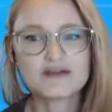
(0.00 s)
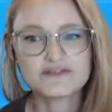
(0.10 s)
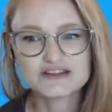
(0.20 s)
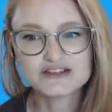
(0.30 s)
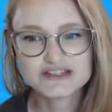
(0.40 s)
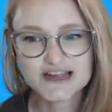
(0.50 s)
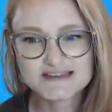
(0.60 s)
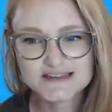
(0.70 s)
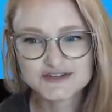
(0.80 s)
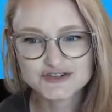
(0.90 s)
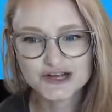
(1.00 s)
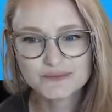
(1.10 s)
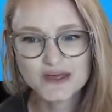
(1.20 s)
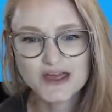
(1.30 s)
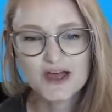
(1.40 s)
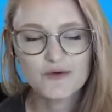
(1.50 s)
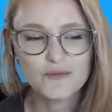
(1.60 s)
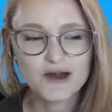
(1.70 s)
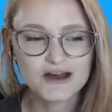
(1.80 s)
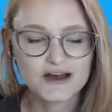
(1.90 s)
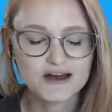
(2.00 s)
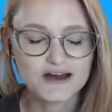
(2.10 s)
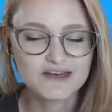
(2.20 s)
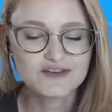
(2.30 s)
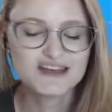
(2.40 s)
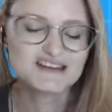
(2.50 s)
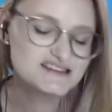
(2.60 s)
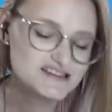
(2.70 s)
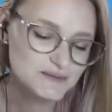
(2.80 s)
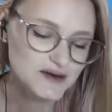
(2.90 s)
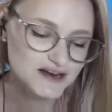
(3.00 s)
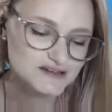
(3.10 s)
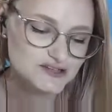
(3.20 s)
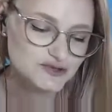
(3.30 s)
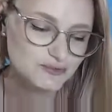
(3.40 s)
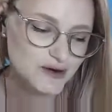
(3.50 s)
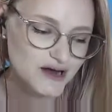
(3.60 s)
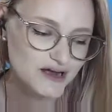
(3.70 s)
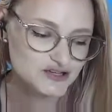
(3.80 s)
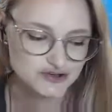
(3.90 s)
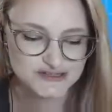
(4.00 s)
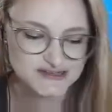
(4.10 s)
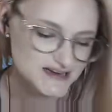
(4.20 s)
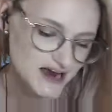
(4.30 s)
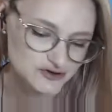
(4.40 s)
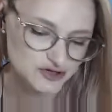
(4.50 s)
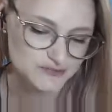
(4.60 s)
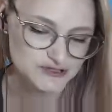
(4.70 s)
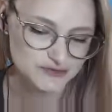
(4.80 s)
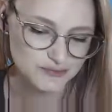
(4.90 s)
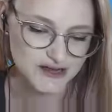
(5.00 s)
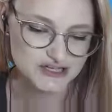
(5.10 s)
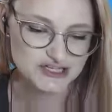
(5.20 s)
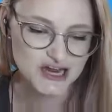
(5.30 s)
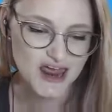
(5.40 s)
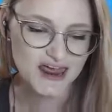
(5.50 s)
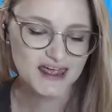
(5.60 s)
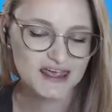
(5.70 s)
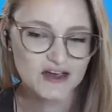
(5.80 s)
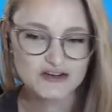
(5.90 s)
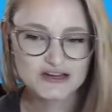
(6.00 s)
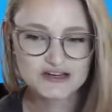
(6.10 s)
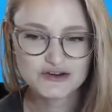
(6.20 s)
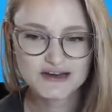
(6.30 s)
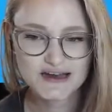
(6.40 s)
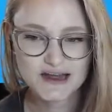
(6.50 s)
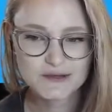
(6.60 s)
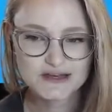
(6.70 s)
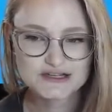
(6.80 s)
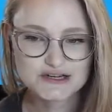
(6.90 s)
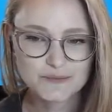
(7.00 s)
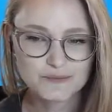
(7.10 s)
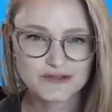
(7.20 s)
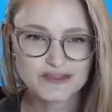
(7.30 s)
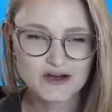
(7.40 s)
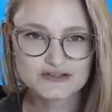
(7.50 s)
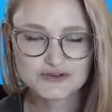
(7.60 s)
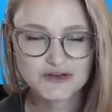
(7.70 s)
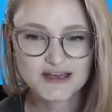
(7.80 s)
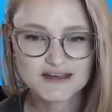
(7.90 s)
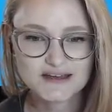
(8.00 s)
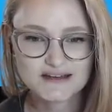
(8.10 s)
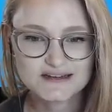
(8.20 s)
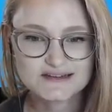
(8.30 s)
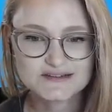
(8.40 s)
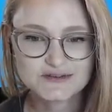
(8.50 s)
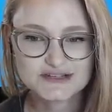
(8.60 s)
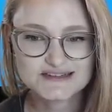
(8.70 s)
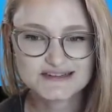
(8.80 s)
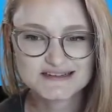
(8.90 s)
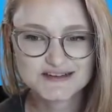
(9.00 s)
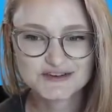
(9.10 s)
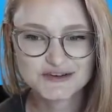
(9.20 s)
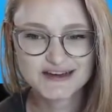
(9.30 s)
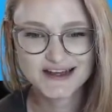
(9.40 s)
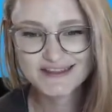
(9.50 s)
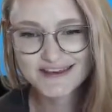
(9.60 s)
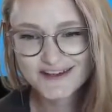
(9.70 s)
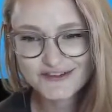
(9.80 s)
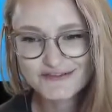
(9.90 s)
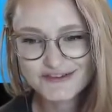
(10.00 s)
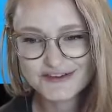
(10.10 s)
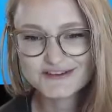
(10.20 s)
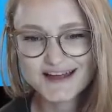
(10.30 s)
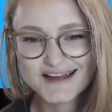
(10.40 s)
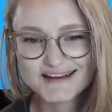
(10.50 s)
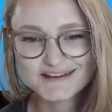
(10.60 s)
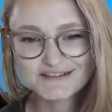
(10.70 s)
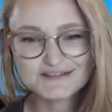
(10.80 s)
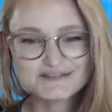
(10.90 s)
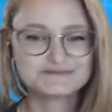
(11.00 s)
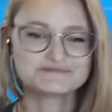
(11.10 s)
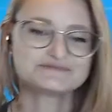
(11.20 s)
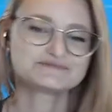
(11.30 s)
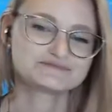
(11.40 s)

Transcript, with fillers: my friends are dead syndrome, where if it gets intimidated too much or its attack drops too much, it can't really do any damage, but they also can't kill it, so it just sits there doing nothing on the field, kind of.